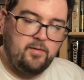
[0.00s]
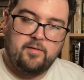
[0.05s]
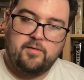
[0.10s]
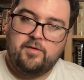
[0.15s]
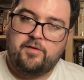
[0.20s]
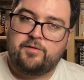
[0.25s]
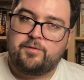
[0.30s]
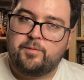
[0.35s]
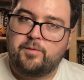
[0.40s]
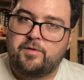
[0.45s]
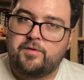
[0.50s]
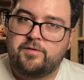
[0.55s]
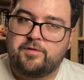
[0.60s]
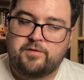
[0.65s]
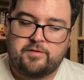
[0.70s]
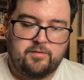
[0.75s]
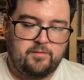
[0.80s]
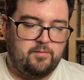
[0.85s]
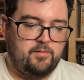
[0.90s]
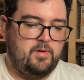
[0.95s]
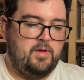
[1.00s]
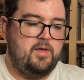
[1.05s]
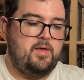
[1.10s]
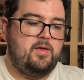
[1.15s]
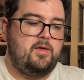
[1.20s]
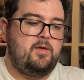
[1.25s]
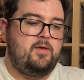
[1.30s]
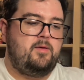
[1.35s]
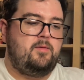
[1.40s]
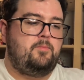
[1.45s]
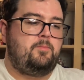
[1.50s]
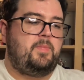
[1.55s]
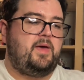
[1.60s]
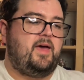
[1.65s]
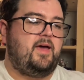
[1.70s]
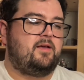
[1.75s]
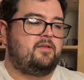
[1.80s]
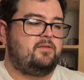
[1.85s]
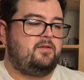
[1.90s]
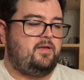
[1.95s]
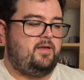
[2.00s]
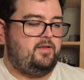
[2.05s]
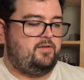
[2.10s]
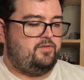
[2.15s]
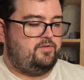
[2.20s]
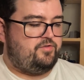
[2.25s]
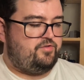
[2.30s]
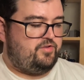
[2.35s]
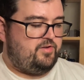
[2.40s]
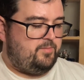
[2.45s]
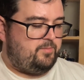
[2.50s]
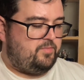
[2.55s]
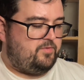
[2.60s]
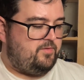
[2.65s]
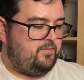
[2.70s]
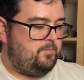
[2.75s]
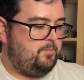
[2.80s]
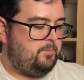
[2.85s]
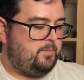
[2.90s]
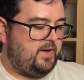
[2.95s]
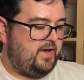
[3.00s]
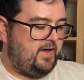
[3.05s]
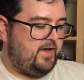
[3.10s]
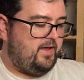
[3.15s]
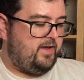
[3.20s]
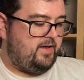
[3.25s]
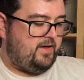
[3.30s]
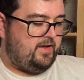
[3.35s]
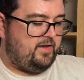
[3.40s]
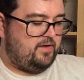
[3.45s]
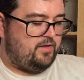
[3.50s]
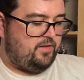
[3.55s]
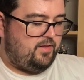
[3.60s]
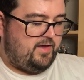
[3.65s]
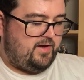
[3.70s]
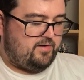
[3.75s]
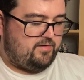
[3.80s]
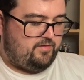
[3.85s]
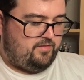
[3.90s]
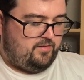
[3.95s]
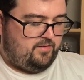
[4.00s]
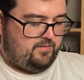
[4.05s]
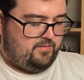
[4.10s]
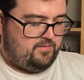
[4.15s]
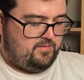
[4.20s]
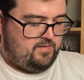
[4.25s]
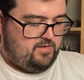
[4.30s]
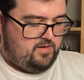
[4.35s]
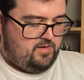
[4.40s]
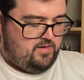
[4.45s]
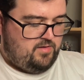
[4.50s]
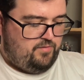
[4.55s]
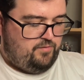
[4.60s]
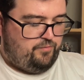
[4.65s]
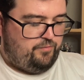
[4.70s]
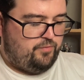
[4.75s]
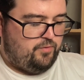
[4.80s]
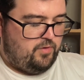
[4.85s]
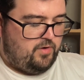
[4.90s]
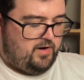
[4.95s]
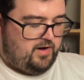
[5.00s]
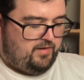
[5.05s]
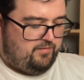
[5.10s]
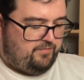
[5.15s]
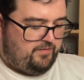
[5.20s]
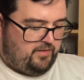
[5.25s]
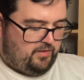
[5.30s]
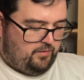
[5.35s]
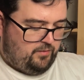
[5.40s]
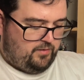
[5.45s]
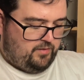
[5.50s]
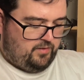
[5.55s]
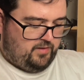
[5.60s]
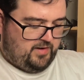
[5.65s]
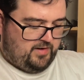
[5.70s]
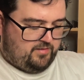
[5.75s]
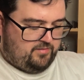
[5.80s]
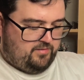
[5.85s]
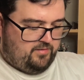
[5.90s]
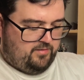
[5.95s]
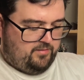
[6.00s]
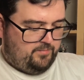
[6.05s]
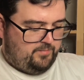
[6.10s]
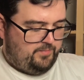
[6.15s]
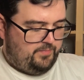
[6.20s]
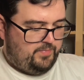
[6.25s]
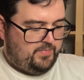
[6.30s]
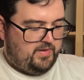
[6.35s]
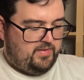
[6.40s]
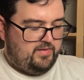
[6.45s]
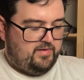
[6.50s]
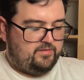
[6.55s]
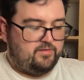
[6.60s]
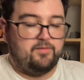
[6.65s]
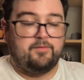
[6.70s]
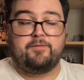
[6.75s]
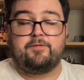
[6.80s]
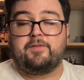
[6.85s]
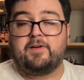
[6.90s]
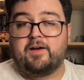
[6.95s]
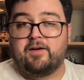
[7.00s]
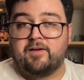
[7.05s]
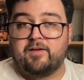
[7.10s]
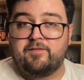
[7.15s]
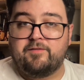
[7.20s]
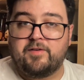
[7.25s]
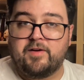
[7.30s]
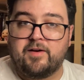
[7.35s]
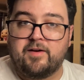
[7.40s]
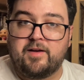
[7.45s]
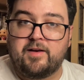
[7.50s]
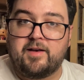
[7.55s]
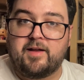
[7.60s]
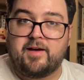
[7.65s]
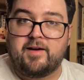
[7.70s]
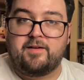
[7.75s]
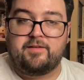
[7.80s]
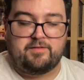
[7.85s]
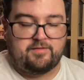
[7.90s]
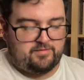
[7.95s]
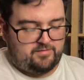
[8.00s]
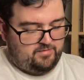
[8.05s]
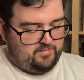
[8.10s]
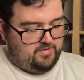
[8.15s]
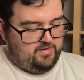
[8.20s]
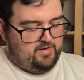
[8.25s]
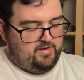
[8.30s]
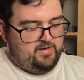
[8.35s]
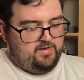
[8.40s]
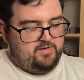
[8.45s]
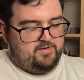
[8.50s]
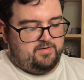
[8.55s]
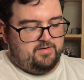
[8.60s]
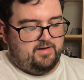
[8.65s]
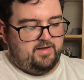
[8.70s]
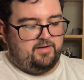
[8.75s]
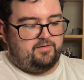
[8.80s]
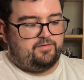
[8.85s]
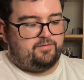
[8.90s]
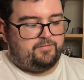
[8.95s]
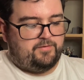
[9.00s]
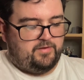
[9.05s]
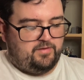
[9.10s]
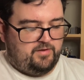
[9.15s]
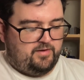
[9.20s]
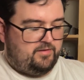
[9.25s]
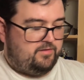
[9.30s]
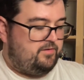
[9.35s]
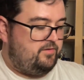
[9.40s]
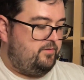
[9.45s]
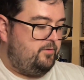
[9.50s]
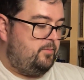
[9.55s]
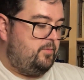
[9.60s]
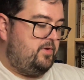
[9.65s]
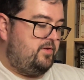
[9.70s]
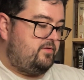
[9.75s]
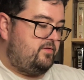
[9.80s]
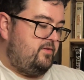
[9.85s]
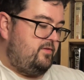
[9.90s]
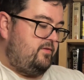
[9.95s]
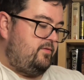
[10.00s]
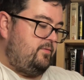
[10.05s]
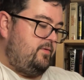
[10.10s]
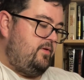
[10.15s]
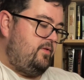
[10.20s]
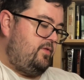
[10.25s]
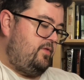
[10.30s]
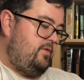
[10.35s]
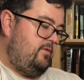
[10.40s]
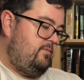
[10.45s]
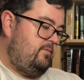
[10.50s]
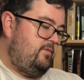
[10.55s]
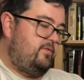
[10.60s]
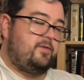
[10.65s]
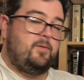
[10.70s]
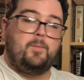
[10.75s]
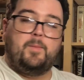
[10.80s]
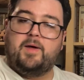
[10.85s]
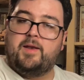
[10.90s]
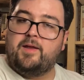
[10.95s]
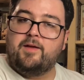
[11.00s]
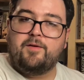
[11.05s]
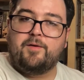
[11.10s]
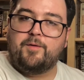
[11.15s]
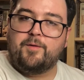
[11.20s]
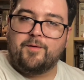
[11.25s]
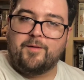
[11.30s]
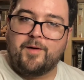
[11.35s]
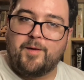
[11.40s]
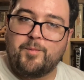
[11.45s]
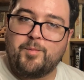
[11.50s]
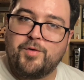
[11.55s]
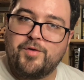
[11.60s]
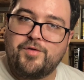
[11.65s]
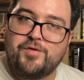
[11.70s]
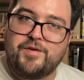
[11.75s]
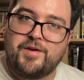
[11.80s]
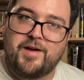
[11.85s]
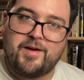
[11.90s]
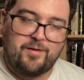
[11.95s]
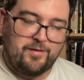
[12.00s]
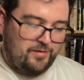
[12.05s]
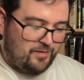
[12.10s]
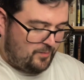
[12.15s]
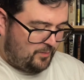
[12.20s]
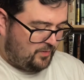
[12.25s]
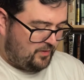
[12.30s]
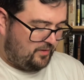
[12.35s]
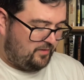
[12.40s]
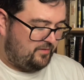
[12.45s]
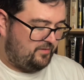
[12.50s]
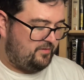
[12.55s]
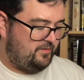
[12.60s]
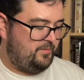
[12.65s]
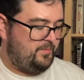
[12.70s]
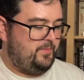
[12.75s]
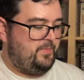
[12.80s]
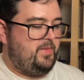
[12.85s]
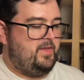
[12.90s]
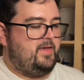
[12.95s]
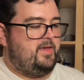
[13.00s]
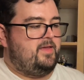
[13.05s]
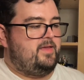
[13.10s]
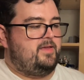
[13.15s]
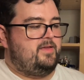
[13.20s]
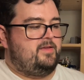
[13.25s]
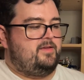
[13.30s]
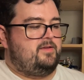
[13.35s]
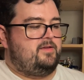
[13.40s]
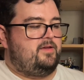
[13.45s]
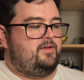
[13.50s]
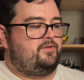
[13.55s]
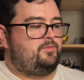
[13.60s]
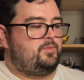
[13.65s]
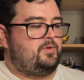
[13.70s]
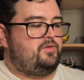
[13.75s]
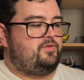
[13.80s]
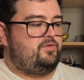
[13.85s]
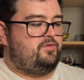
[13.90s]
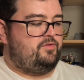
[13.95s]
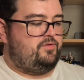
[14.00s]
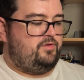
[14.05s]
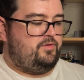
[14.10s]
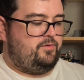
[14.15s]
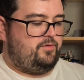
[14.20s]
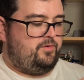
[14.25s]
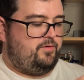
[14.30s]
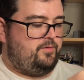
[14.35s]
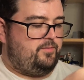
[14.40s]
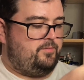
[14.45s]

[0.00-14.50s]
This was packed and shipped by a collector for a fellow collector. And that's a very, very nice feeling to do business with. Somebody who appreciates the books as much as you do.